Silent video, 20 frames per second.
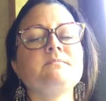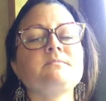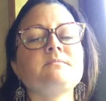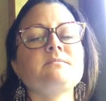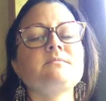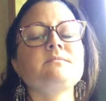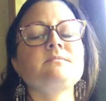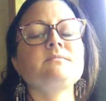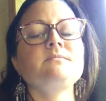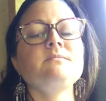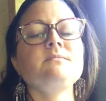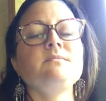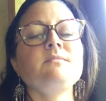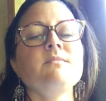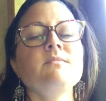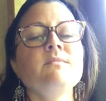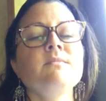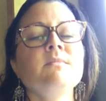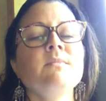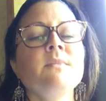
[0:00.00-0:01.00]

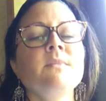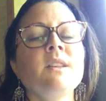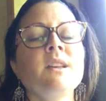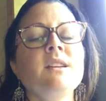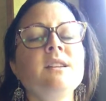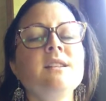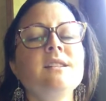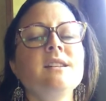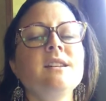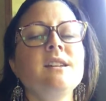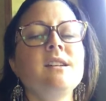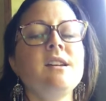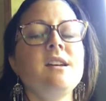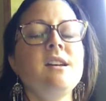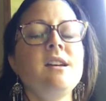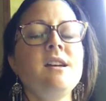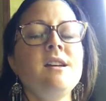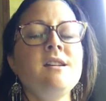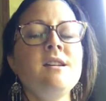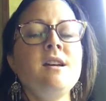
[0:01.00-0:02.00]

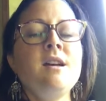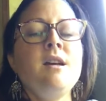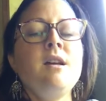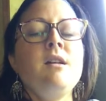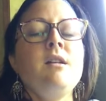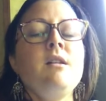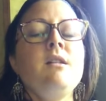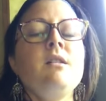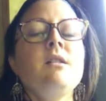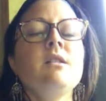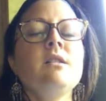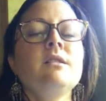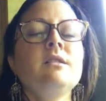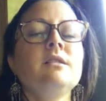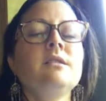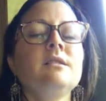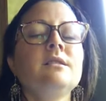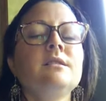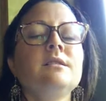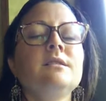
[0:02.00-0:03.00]

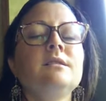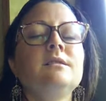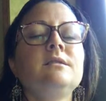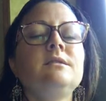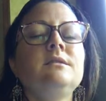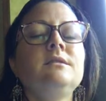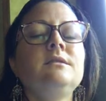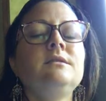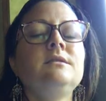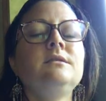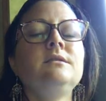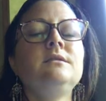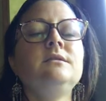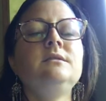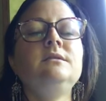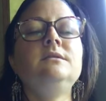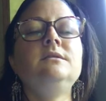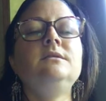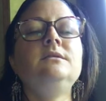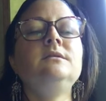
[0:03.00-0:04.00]

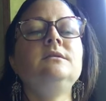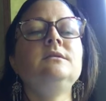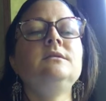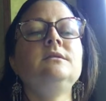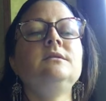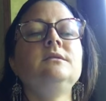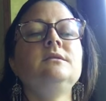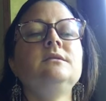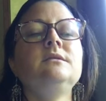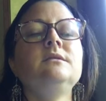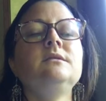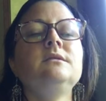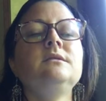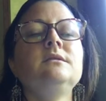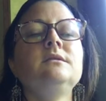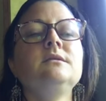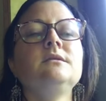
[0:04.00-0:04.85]
Nobody speaks.